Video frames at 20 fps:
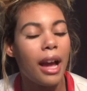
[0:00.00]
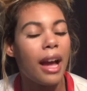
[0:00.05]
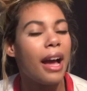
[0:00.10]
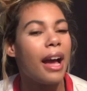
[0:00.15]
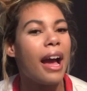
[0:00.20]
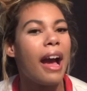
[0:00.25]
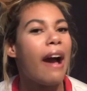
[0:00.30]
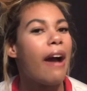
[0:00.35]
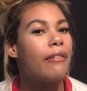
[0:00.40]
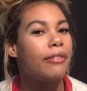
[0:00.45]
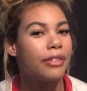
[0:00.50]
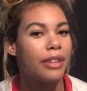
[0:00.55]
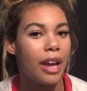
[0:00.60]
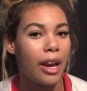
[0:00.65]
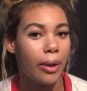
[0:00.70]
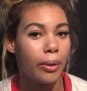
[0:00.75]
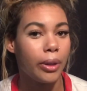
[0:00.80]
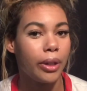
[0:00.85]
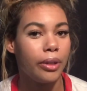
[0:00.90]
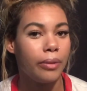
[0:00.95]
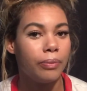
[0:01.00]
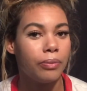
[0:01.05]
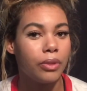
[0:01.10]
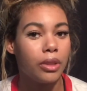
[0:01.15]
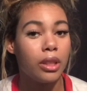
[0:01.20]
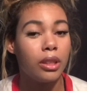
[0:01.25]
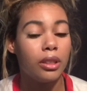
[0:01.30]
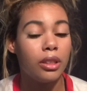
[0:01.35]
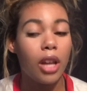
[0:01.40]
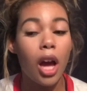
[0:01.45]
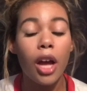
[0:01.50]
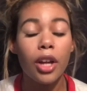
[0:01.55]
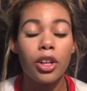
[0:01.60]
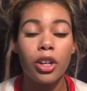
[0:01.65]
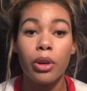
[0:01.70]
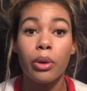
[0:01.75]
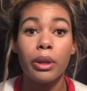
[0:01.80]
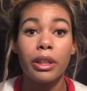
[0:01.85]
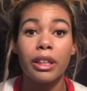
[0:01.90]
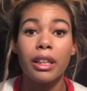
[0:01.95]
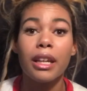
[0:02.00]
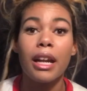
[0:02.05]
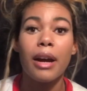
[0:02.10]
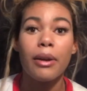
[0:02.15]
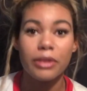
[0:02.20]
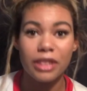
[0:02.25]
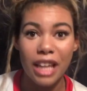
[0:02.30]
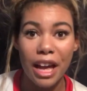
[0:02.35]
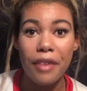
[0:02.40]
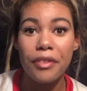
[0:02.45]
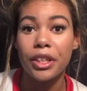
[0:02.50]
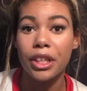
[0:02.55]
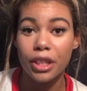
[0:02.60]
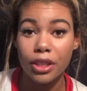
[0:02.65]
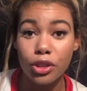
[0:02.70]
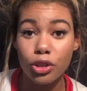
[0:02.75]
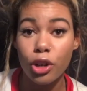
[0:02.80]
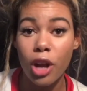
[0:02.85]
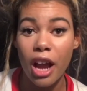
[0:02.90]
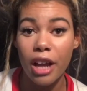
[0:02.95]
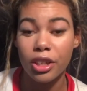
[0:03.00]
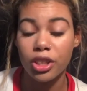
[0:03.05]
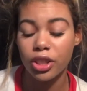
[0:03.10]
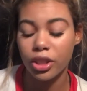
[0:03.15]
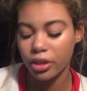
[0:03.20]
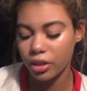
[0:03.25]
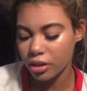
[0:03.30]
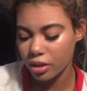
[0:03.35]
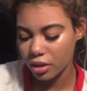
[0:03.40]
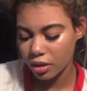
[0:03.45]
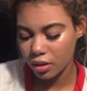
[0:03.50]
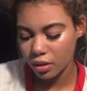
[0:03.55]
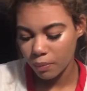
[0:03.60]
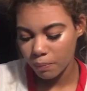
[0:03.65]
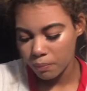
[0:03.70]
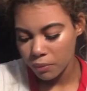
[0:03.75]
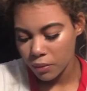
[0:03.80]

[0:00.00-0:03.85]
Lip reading: half an hour, not knowing that I was having contractions.